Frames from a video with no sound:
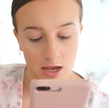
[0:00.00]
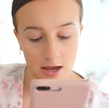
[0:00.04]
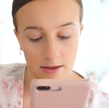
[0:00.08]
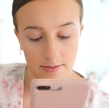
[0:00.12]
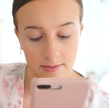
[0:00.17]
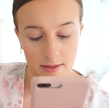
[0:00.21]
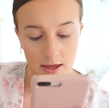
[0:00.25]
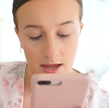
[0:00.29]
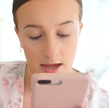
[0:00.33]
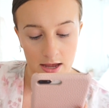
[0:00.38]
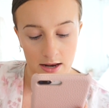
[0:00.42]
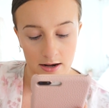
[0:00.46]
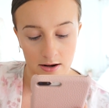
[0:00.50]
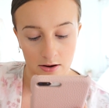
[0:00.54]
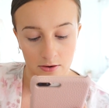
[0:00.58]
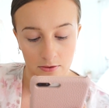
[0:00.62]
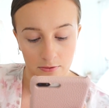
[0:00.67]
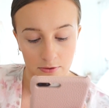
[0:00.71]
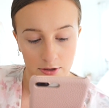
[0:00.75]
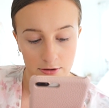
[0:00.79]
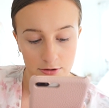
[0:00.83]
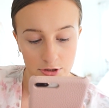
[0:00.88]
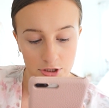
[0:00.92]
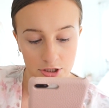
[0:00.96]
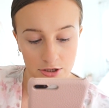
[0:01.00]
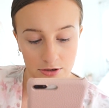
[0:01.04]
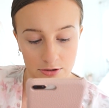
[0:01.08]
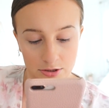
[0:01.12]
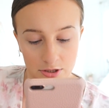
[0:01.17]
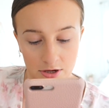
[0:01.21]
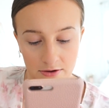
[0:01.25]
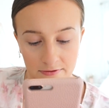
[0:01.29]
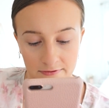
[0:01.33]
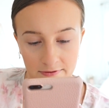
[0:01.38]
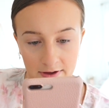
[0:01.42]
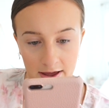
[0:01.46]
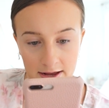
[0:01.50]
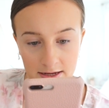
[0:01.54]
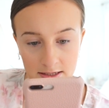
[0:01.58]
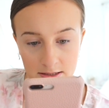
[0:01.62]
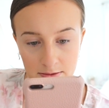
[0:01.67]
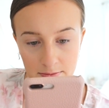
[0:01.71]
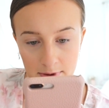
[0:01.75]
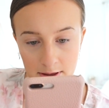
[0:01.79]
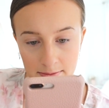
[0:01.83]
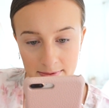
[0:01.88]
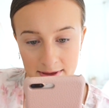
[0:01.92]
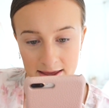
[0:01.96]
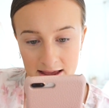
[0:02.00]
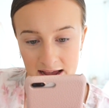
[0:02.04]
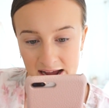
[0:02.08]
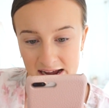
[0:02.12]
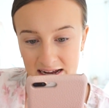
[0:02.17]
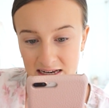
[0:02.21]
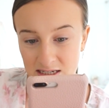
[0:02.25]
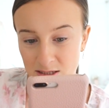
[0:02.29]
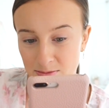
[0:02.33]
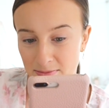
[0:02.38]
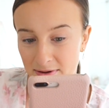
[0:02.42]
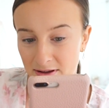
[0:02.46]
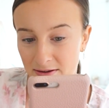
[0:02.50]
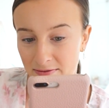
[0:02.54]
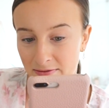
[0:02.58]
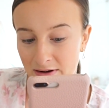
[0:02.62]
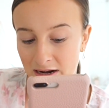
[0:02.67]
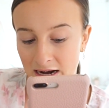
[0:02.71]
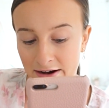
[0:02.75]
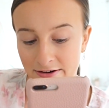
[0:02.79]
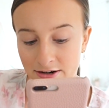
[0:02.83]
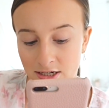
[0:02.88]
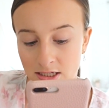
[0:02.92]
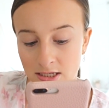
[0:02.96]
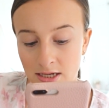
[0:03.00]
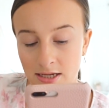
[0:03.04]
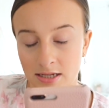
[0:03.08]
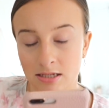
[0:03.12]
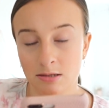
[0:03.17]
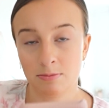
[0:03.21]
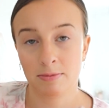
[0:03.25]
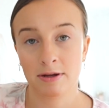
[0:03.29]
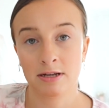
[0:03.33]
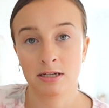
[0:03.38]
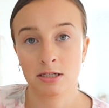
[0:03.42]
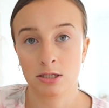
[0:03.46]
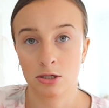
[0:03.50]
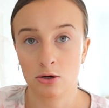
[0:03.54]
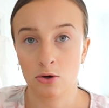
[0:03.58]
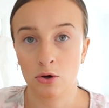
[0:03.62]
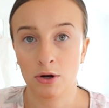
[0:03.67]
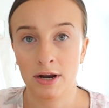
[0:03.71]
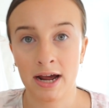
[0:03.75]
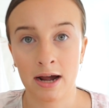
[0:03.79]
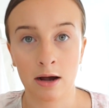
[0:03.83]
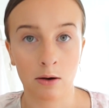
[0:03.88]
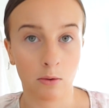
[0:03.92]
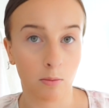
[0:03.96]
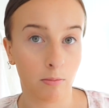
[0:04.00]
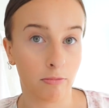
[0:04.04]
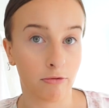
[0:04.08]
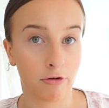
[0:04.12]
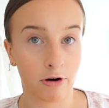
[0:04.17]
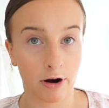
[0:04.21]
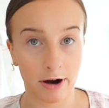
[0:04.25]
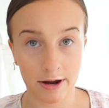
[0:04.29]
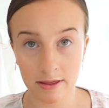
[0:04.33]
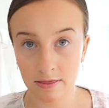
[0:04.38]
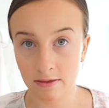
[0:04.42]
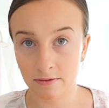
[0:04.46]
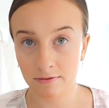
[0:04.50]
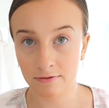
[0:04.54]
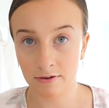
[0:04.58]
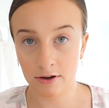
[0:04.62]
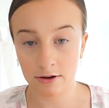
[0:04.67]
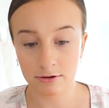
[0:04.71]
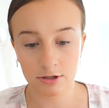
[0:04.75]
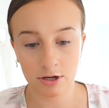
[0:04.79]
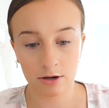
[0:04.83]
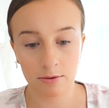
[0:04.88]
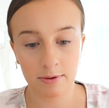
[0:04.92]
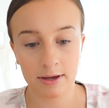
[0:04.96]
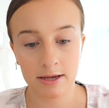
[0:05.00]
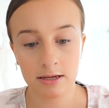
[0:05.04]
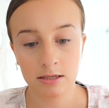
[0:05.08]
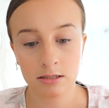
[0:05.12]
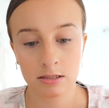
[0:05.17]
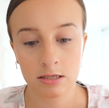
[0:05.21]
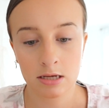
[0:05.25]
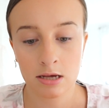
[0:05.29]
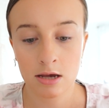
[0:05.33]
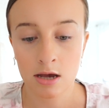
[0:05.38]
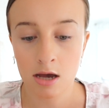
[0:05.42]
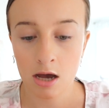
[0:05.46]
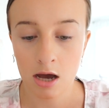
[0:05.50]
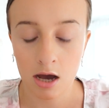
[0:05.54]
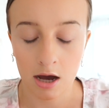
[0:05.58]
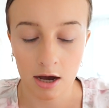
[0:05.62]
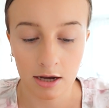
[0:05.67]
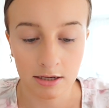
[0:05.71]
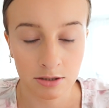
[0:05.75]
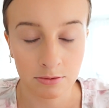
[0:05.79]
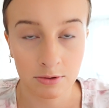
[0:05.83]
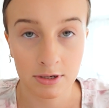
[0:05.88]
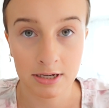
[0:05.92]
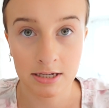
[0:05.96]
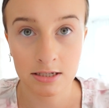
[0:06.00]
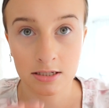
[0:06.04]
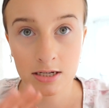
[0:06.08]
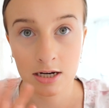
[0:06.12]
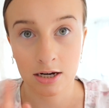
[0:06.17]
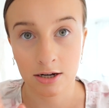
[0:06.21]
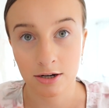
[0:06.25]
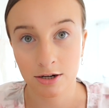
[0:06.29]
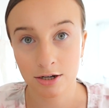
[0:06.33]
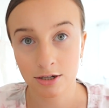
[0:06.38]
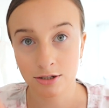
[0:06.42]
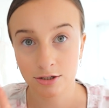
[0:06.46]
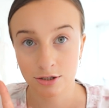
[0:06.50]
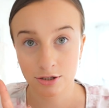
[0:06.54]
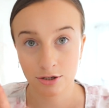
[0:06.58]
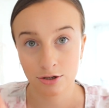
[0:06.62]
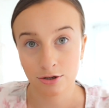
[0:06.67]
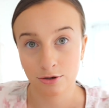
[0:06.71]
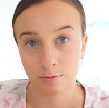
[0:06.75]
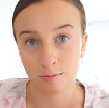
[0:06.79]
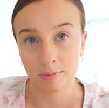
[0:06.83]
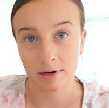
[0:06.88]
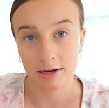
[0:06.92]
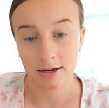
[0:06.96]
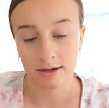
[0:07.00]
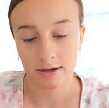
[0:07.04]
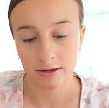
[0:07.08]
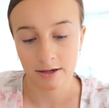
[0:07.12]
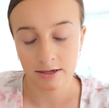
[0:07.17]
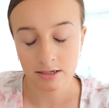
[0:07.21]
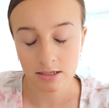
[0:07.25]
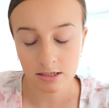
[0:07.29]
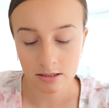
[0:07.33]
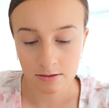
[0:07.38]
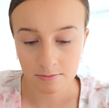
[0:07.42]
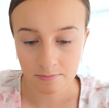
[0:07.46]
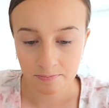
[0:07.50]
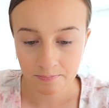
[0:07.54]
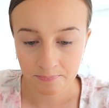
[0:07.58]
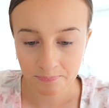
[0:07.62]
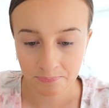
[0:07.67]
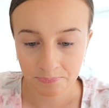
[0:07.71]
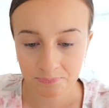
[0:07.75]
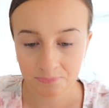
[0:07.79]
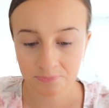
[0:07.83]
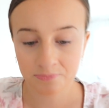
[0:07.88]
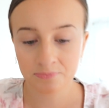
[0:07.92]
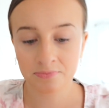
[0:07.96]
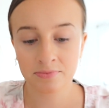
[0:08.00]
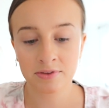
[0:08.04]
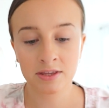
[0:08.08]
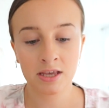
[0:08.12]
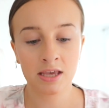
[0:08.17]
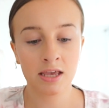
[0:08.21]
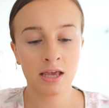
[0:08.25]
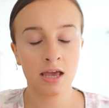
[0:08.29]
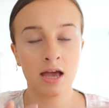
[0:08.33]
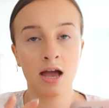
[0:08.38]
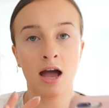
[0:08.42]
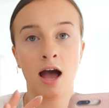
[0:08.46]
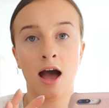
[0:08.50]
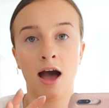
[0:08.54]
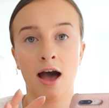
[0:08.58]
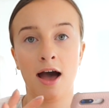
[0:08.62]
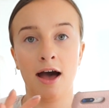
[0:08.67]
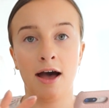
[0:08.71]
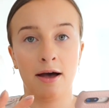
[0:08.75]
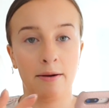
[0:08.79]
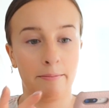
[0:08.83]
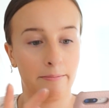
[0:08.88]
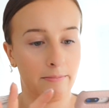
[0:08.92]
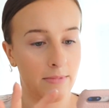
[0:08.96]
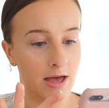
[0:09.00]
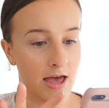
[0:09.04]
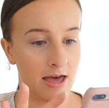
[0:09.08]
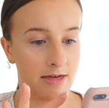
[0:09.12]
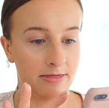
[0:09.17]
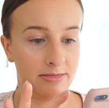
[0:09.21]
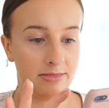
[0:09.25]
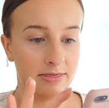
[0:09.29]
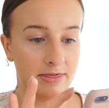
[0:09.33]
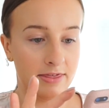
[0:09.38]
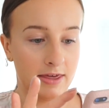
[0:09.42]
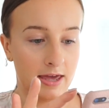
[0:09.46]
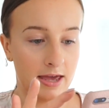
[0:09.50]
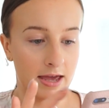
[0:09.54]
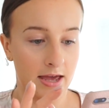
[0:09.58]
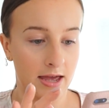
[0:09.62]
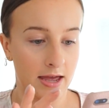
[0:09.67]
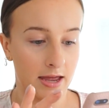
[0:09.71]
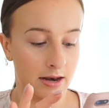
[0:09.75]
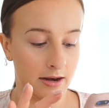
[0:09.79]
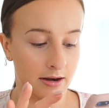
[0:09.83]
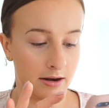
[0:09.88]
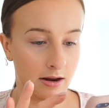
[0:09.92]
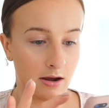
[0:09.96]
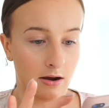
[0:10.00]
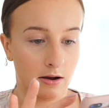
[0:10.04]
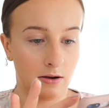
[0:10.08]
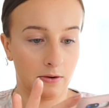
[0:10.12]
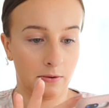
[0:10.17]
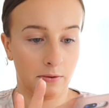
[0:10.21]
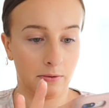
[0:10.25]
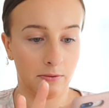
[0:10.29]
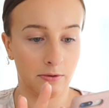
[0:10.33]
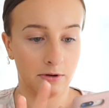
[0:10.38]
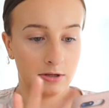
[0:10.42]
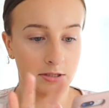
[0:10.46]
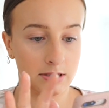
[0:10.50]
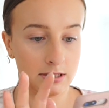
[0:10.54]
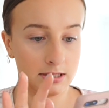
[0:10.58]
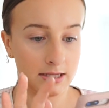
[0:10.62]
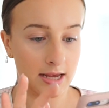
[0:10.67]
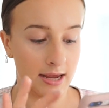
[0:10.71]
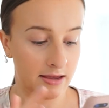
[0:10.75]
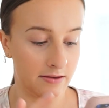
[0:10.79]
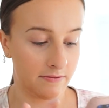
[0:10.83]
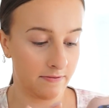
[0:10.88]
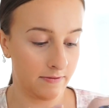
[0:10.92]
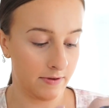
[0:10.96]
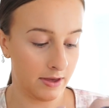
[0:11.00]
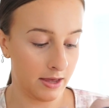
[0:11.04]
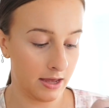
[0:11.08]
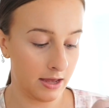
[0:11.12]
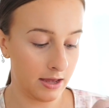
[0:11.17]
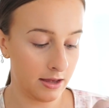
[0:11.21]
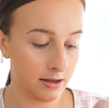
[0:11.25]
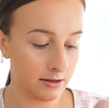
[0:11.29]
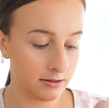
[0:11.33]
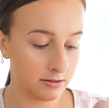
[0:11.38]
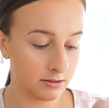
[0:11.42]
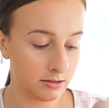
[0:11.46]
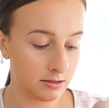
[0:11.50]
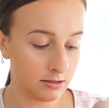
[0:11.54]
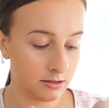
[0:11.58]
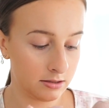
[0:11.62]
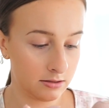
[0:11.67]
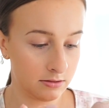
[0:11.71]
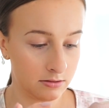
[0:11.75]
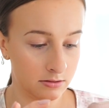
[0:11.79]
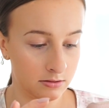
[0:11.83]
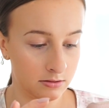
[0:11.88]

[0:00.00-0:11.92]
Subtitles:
And then I'll usually go to effects and maybe add a bit of clarity depending on how bright the photo is. I don't want it to look too blurred. And then I'll save it.